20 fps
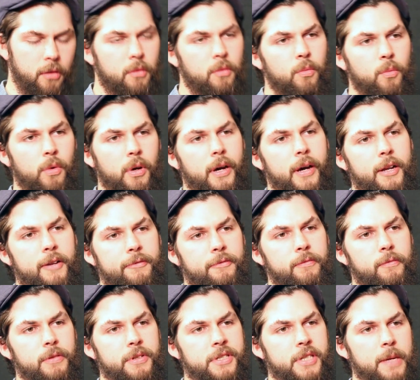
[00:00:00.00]
What kind
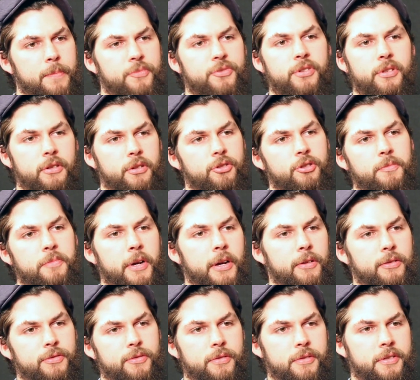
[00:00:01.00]
of reception did your
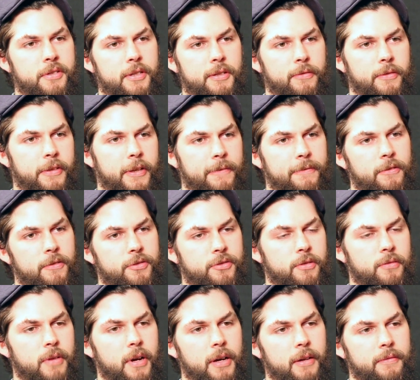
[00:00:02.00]
parents receive when they first
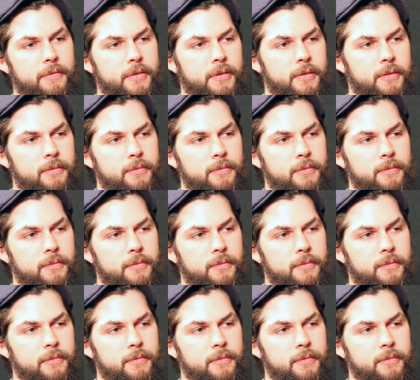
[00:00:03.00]
arrived?